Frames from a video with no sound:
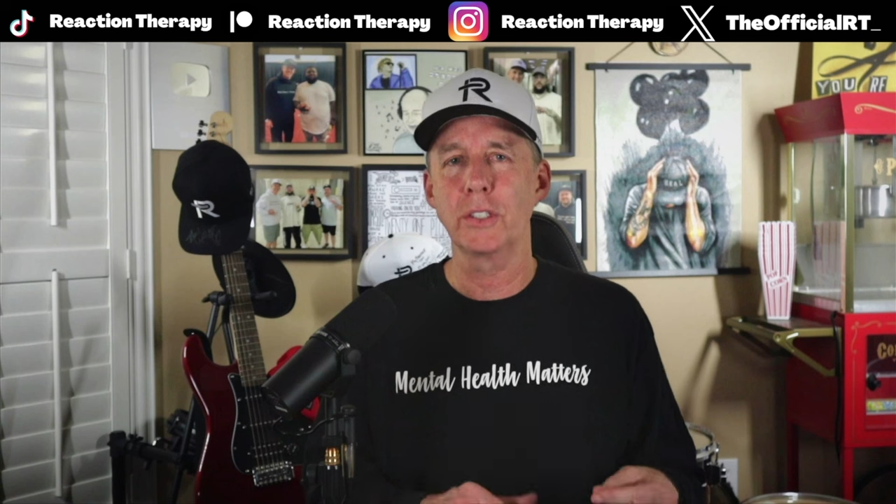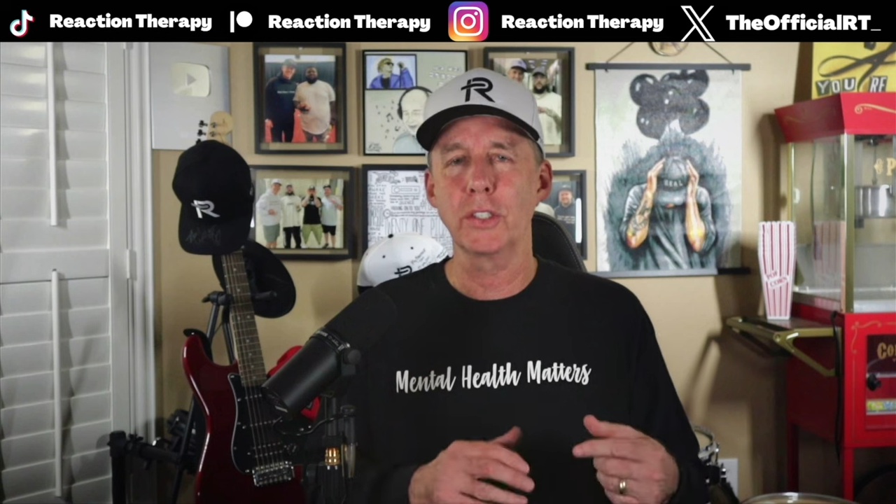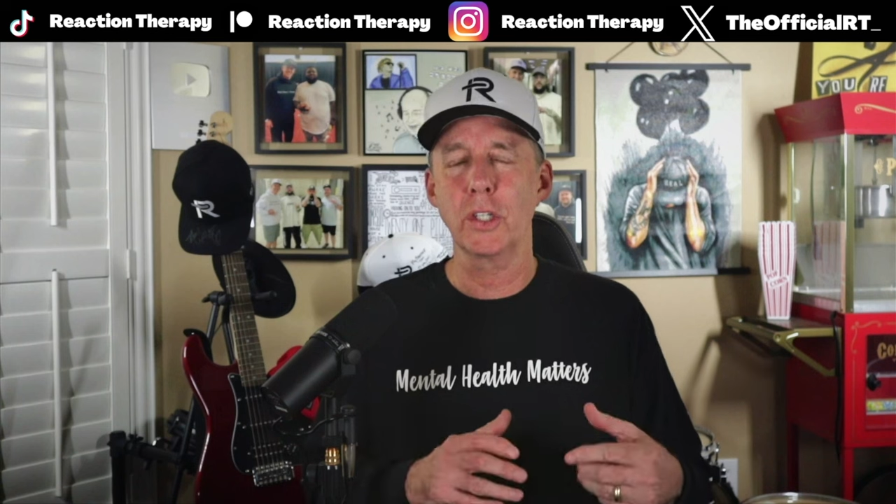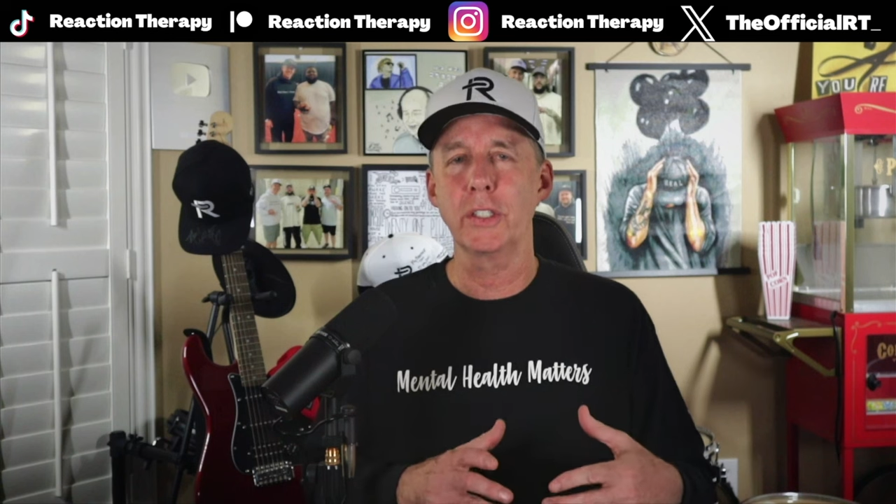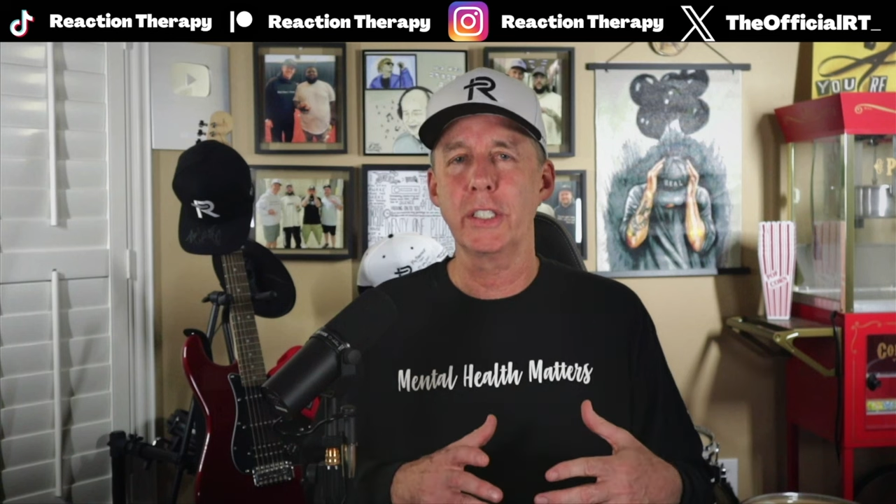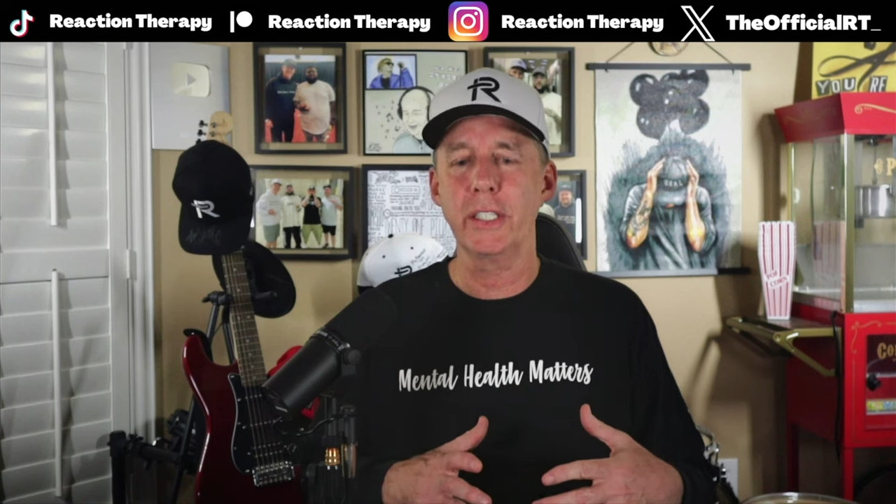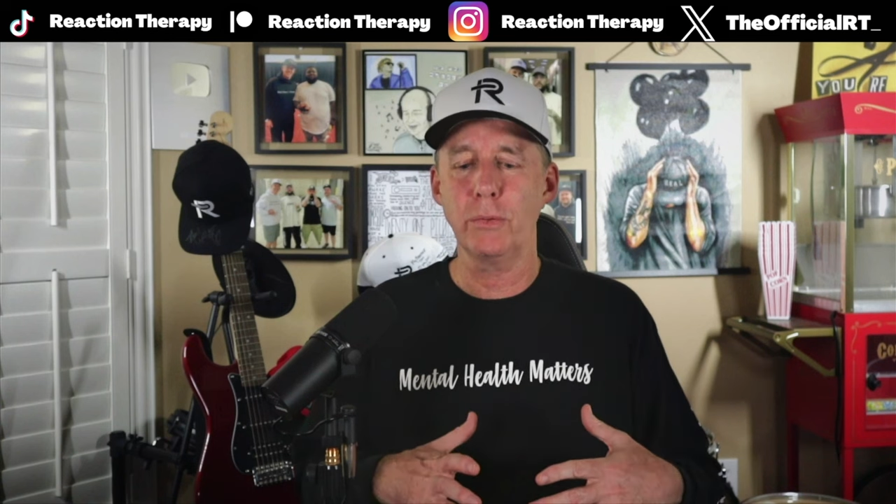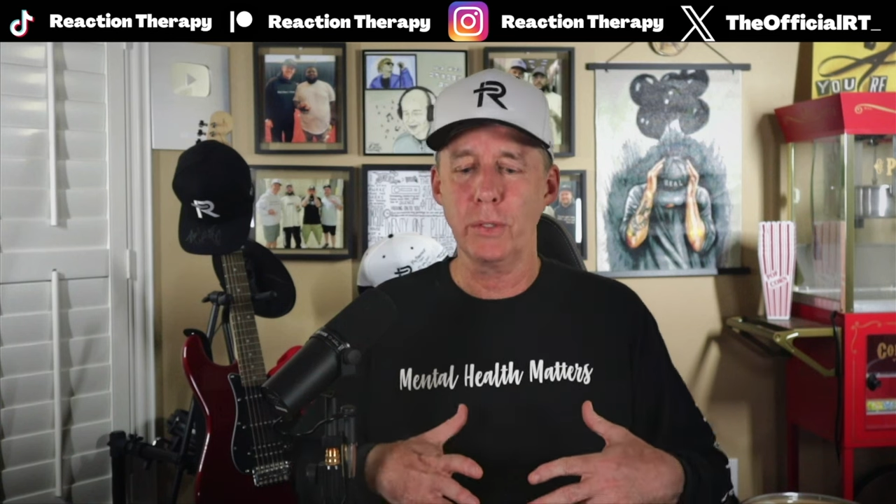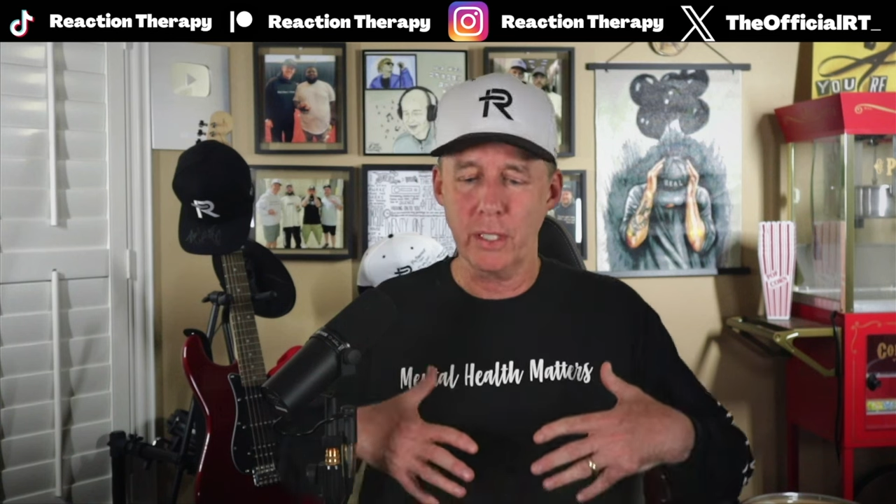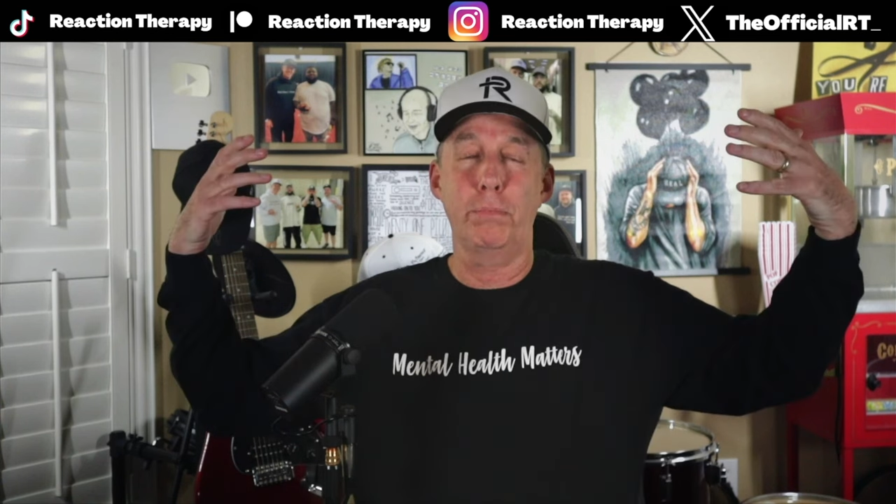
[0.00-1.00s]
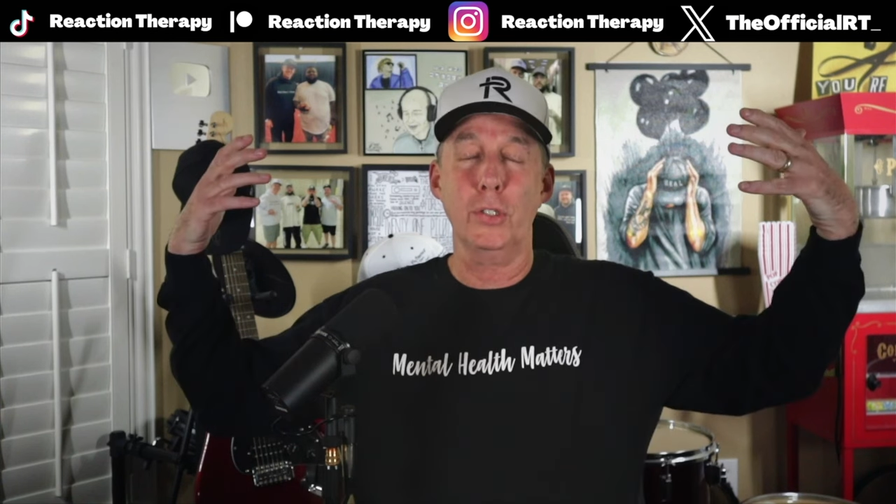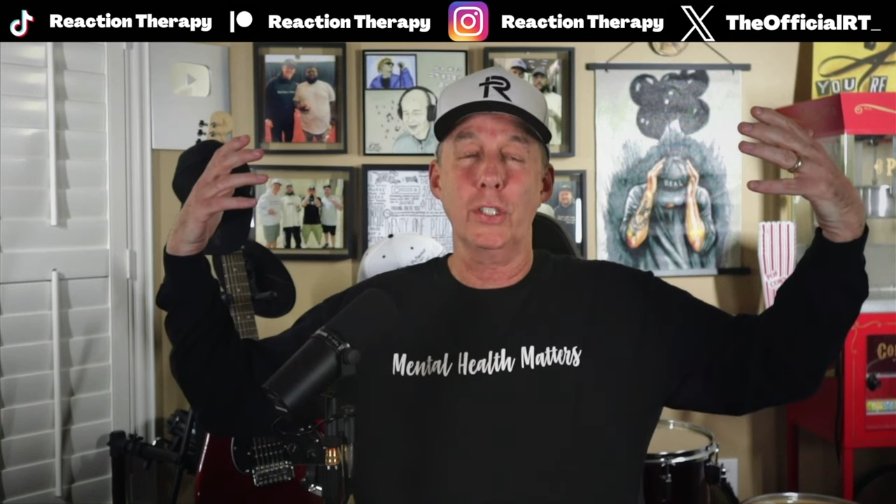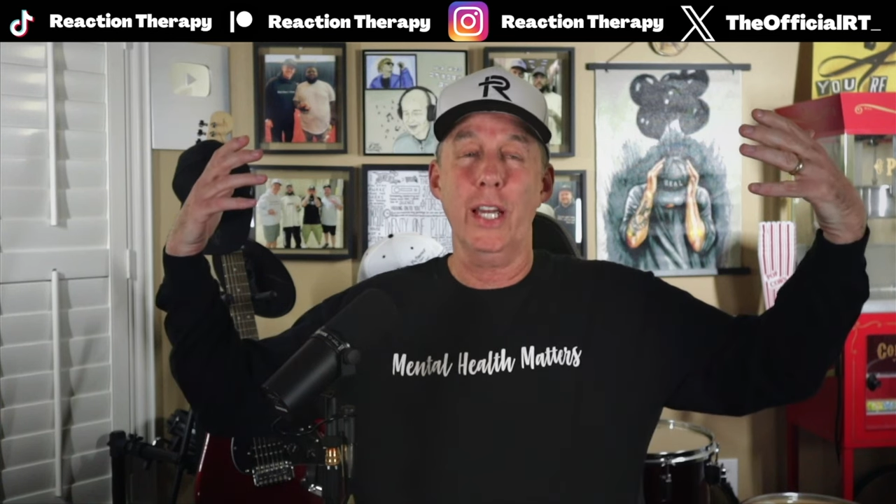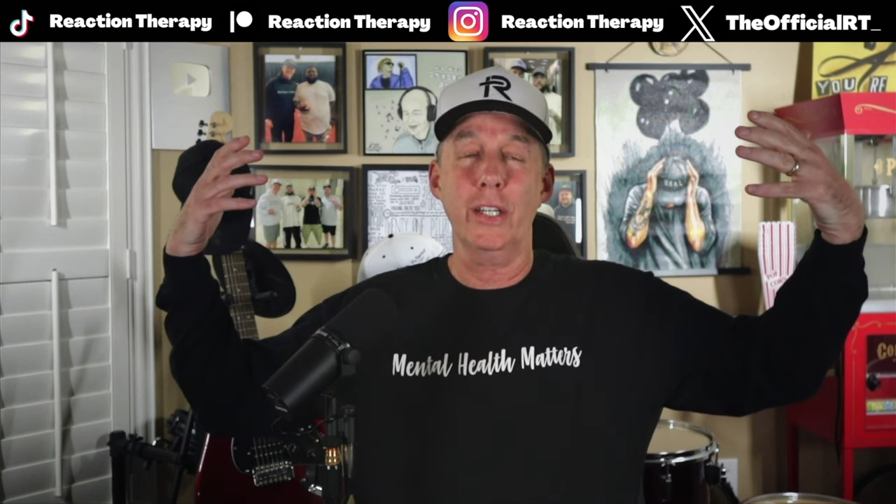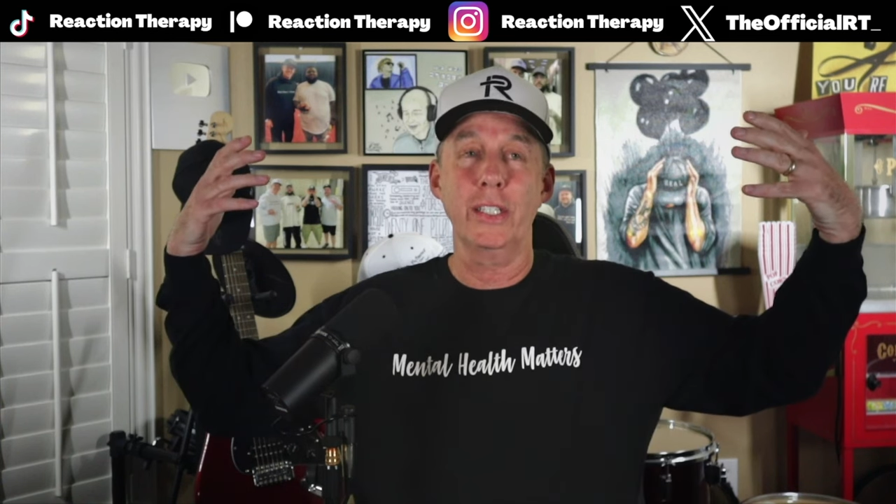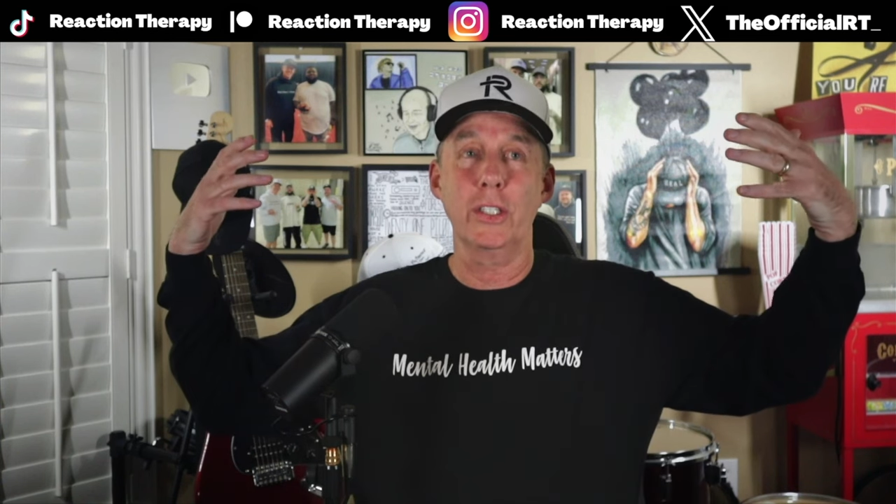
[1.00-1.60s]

It's hard to deal with personalities